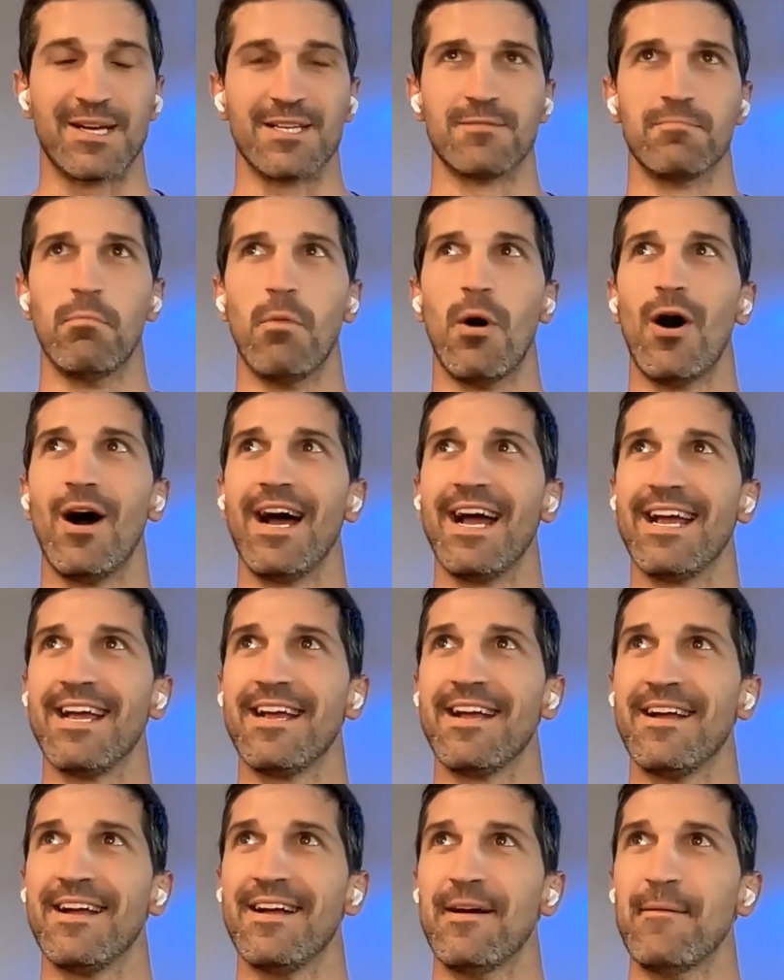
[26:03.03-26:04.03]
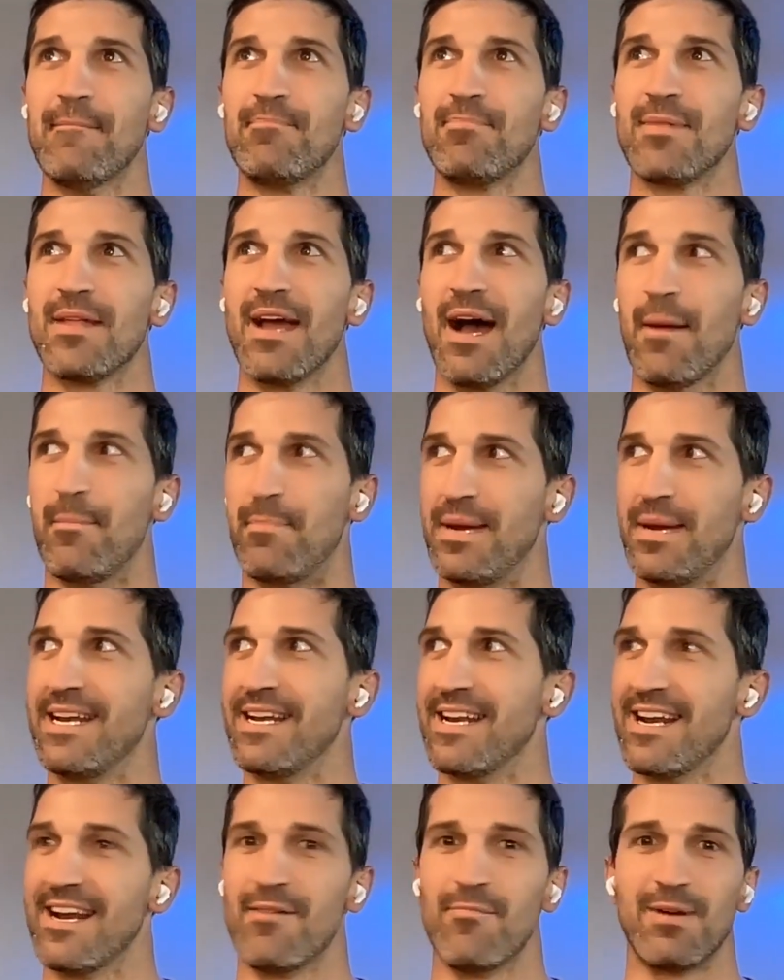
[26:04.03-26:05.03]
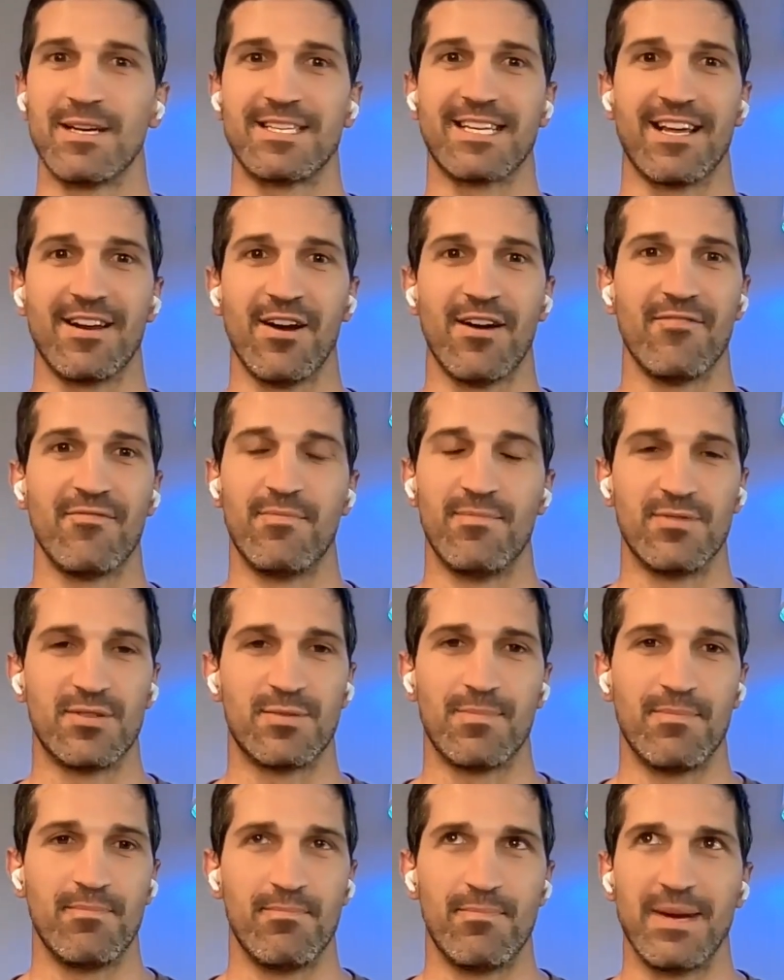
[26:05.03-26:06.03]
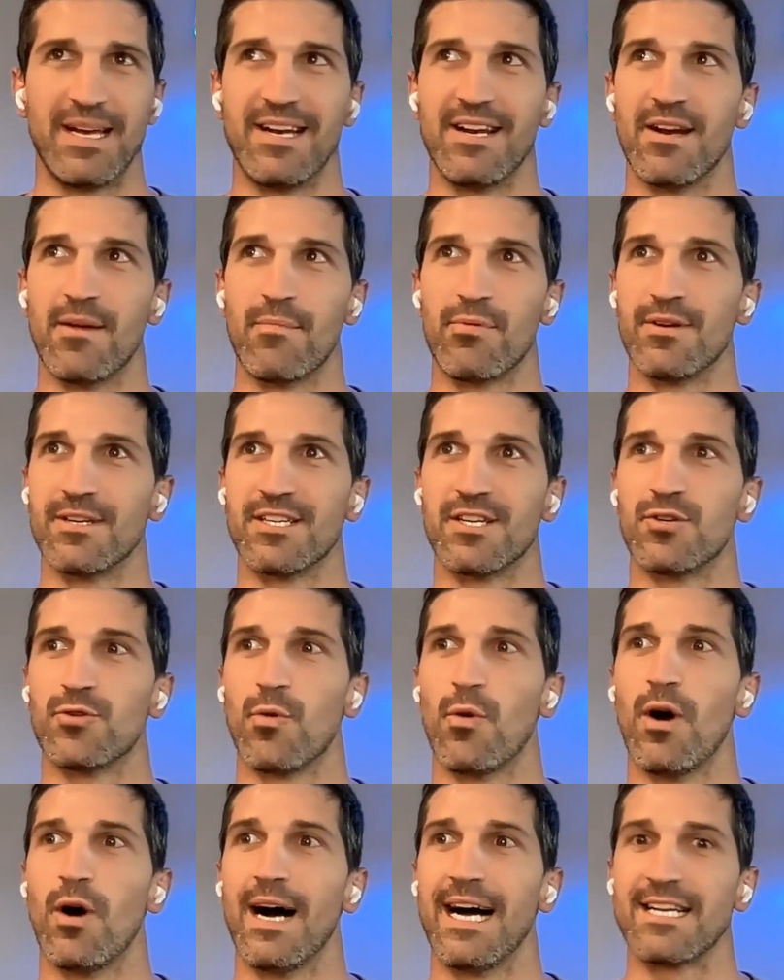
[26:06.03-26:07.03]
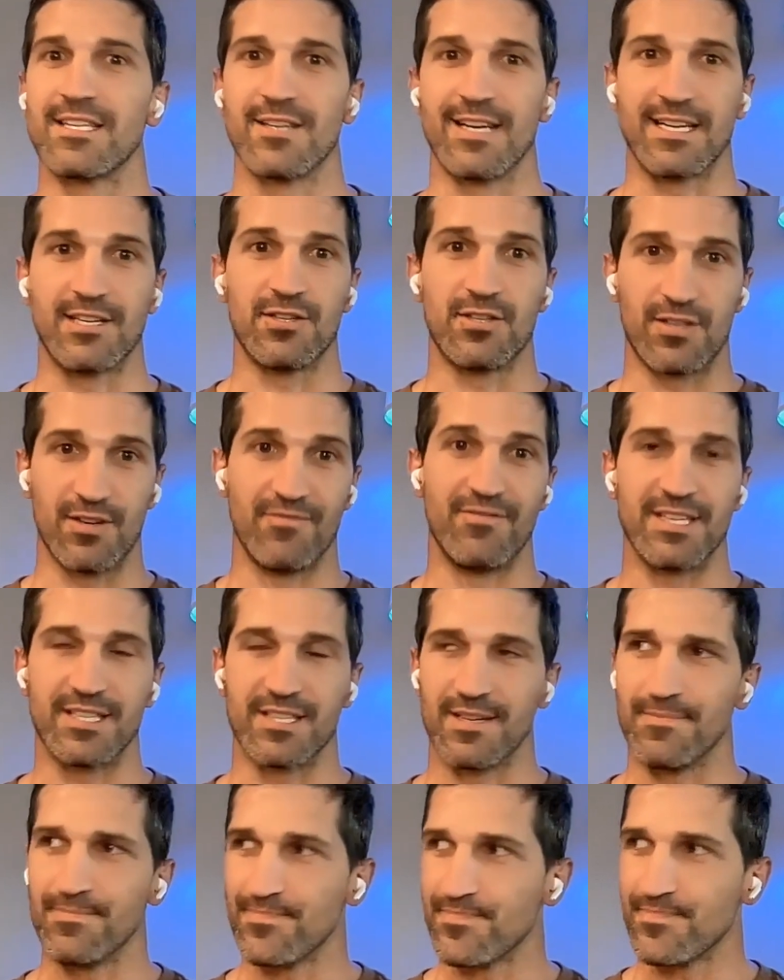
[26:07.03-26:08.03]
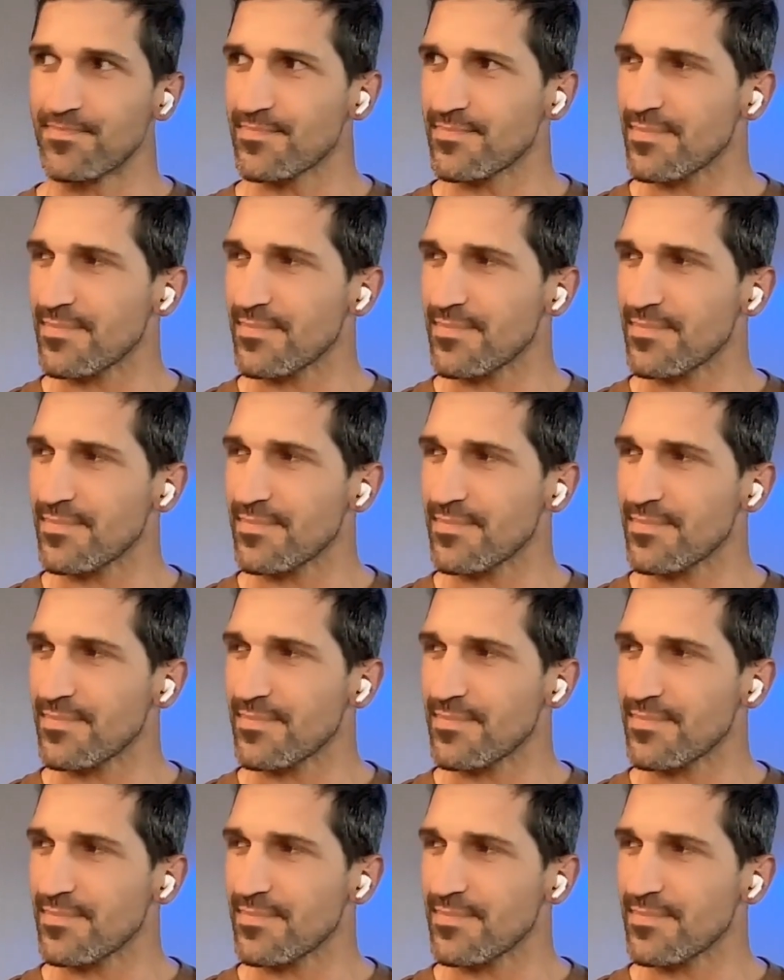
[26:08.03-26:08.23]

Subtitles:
Because my opinion, and once again, I've been in a prison twice, like, to visit.